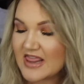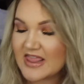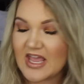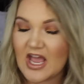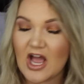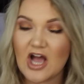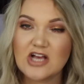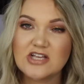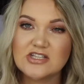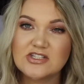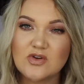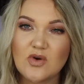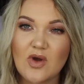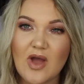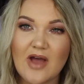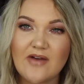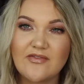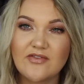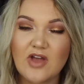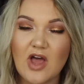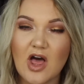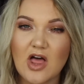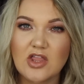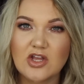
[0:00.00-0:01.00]
They also
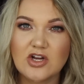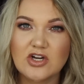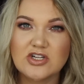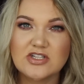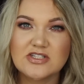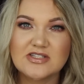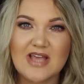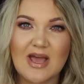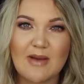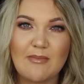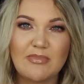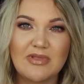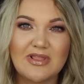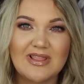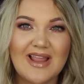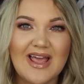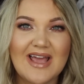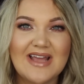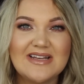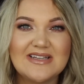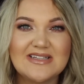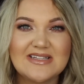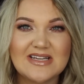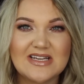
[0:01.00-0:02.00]
have colors that
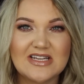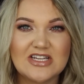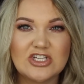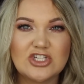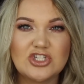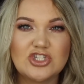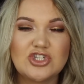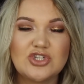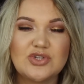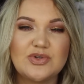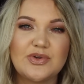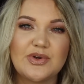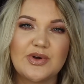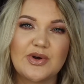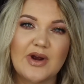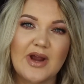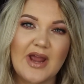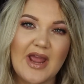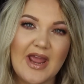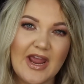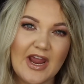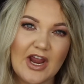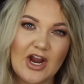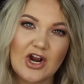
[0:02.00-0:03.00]
blend into your
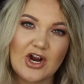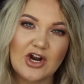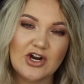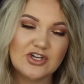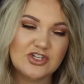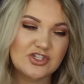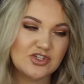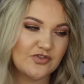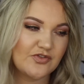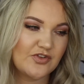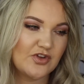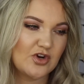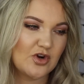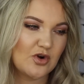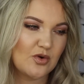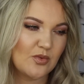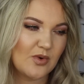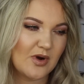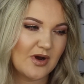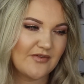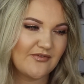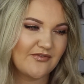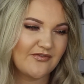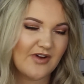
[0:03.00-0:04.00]
hair, so if you
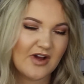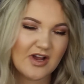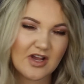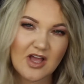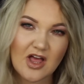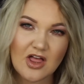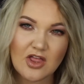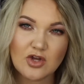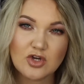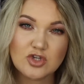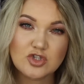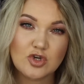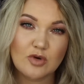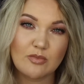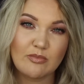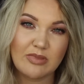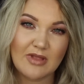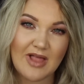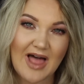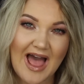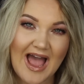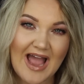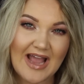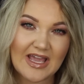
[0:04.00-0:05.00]
don't want fun colors or
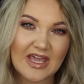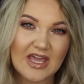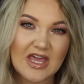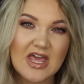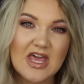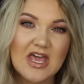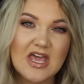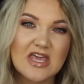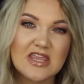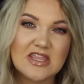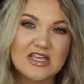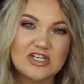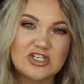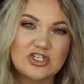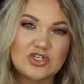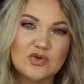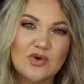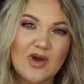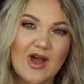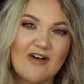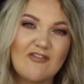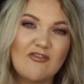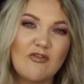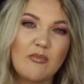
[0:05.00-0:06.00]
black, they
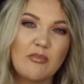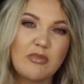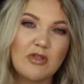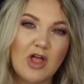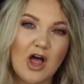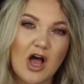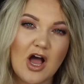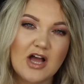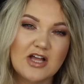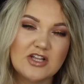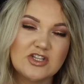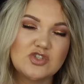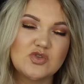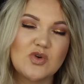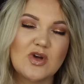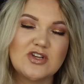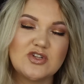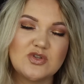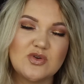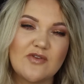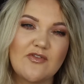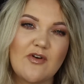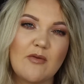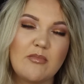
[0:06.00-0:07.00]
do have a blonde, so I
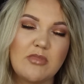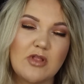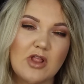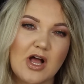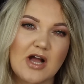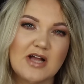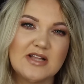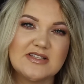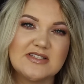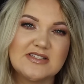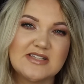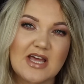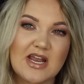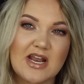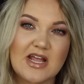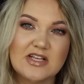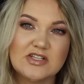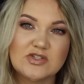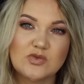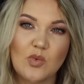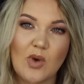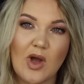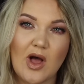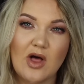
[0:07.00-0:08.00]
do have a blonde set
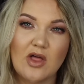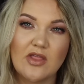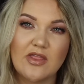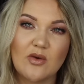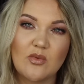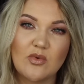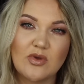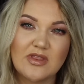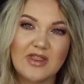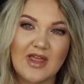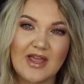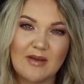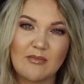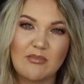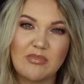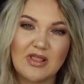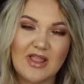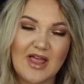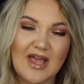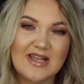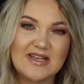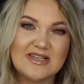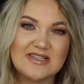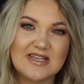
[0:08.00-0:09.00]
as well that would like
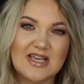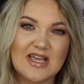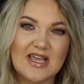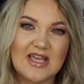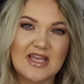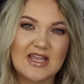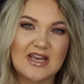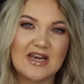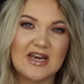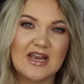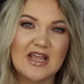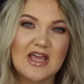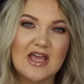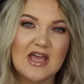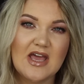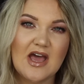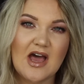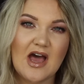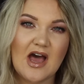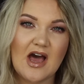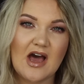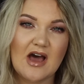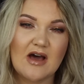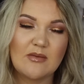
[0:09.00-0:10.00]
blend in
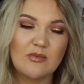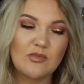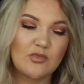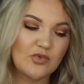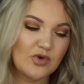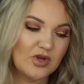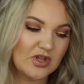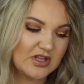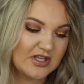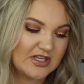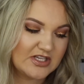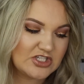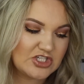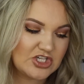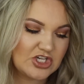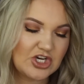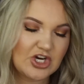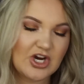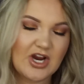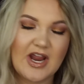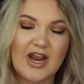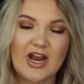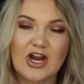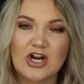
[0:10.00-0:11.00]
um, really to
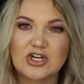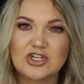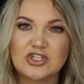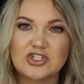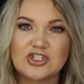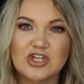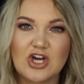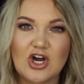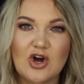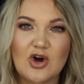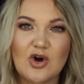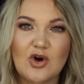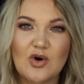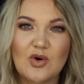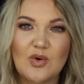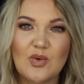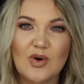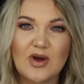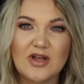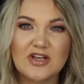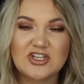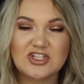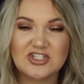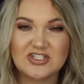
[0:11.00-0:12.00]
your hair,
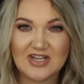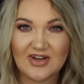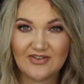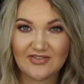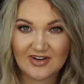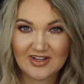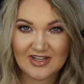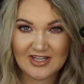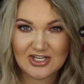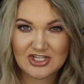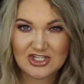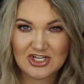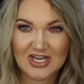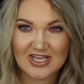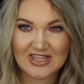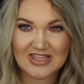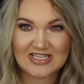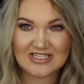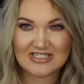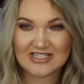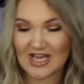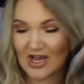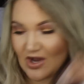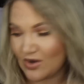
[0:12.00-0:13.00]
so definitely check
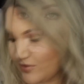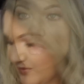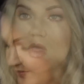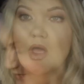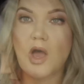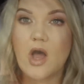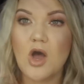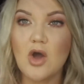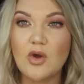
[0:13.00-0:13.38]
these out.